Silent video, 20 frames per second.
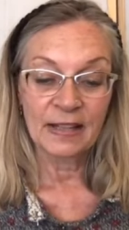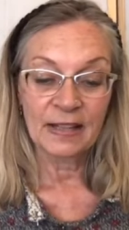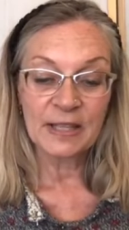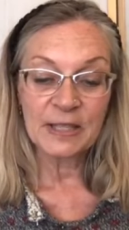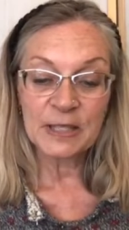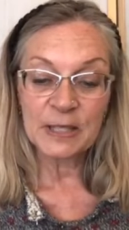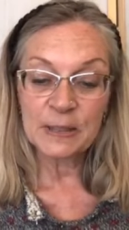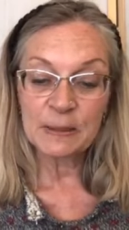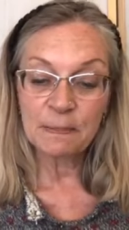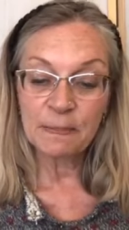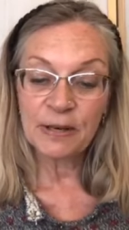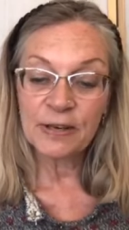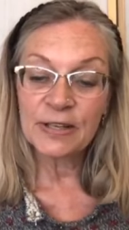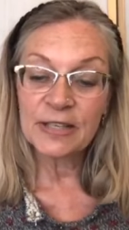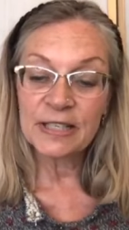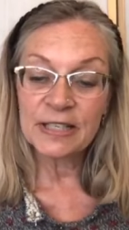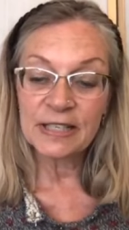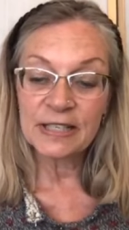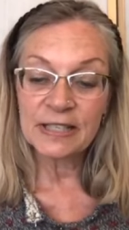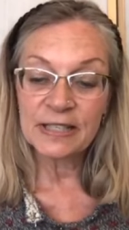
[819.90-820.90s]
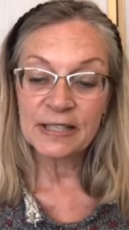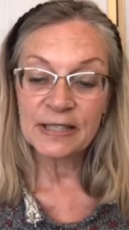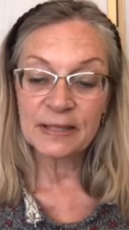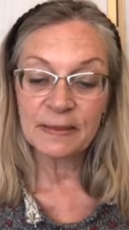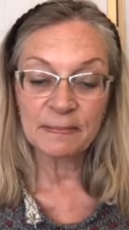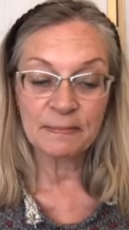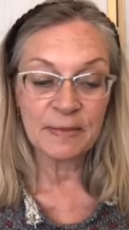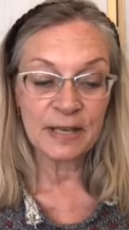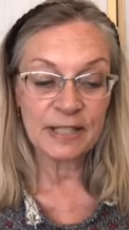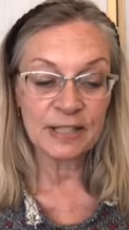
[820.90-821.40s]
the spiritist
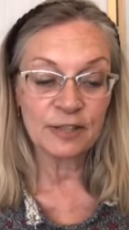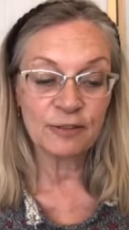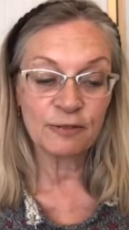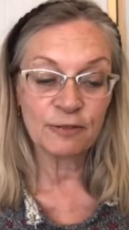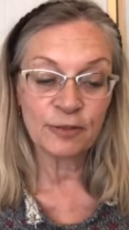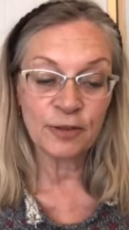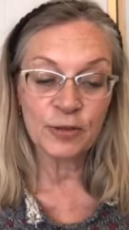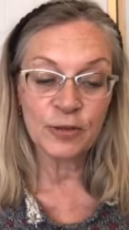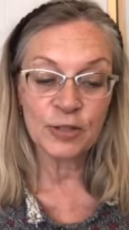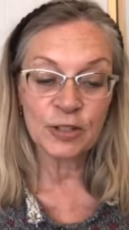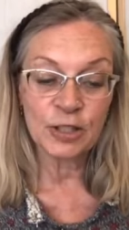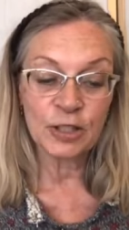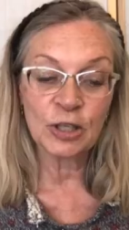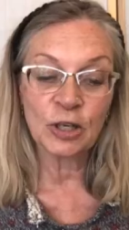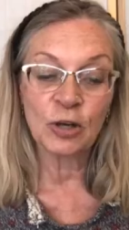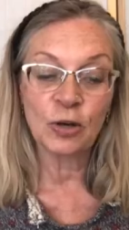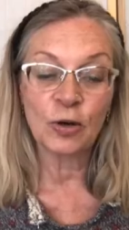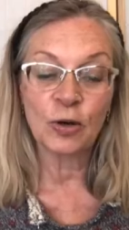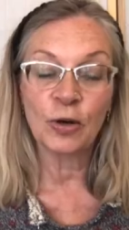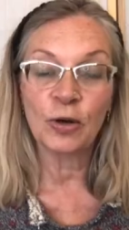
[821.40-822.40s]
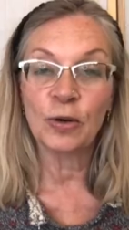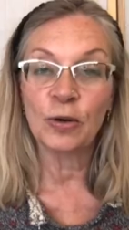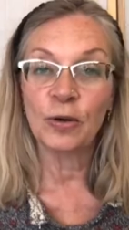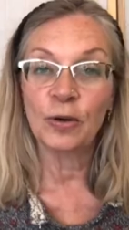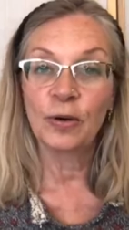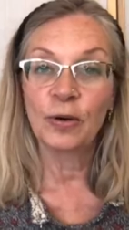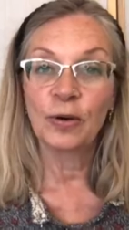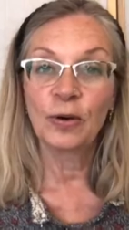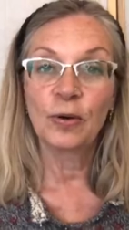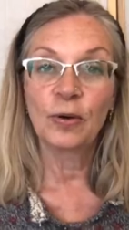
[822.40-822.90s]
must first look
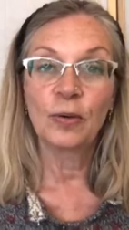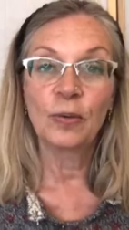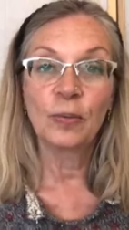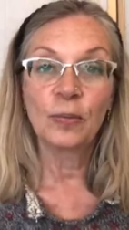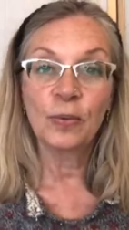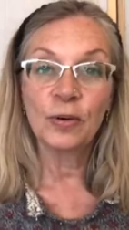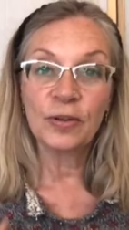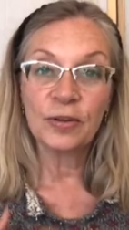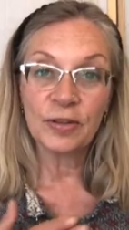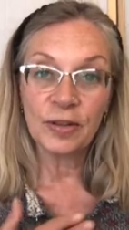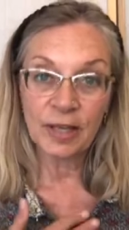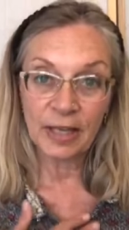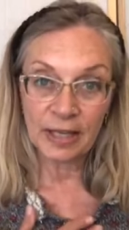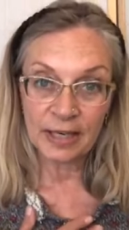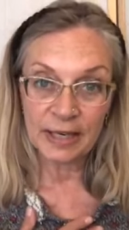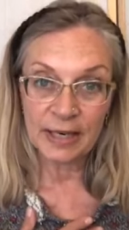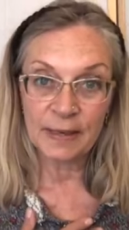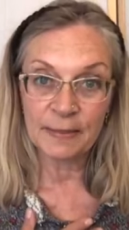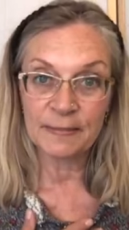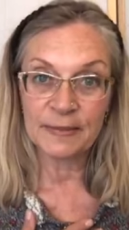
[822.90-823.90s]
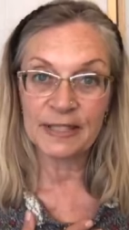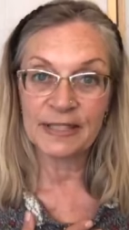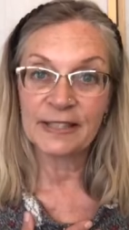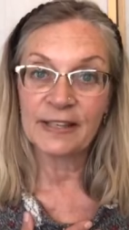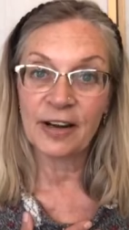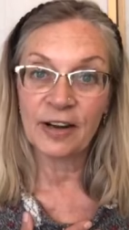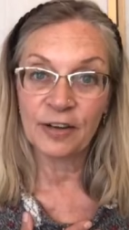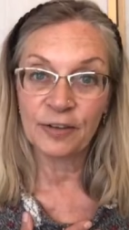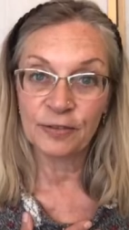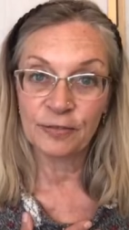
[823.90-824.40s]
within
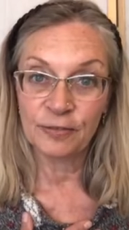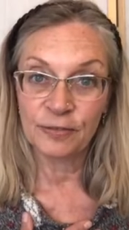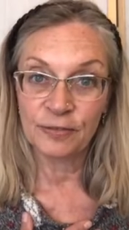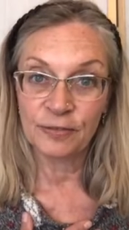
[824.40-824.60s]
himself.